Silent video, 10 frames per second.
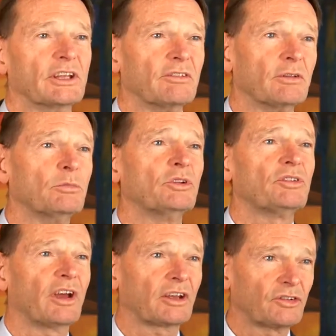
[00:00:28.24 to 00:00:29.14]
If we give them
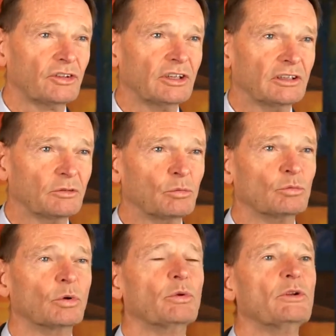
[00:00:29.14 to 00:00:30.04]
this vaccine,
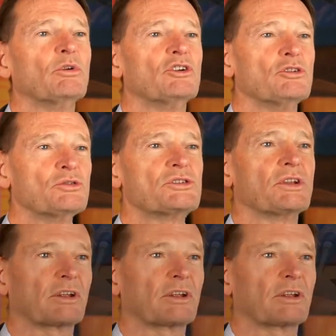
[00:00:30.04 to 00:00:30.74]
will we reduce